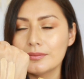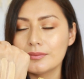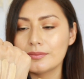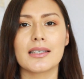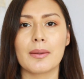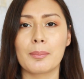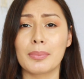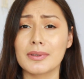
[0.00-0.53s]

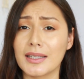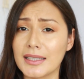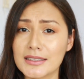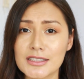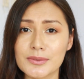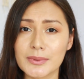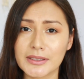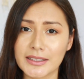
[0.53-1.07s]
It
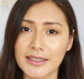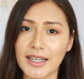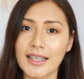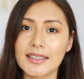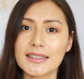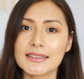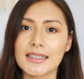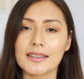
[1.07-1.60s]
blends really
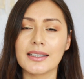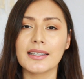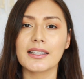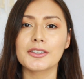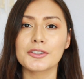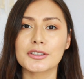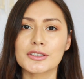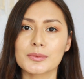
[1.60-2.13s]
nice. I think
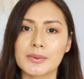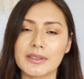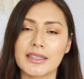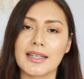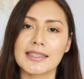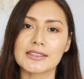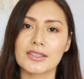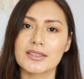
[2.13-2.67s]
it looks really
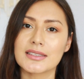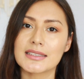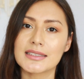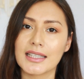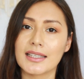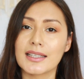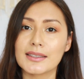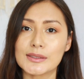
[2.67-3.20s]
nice on the
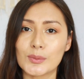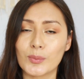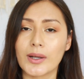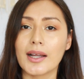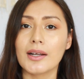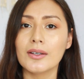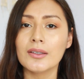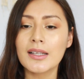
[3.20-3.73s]
skin as
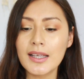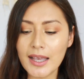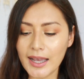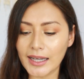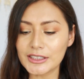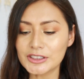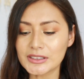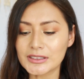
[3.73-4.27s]
well.
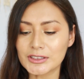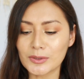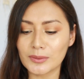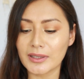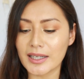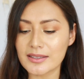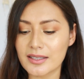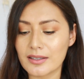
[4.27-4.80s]
I just
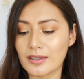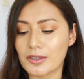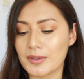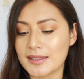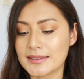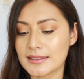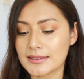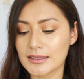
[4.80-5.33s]
don't like that it
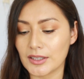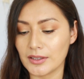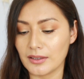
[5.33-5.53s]
creases a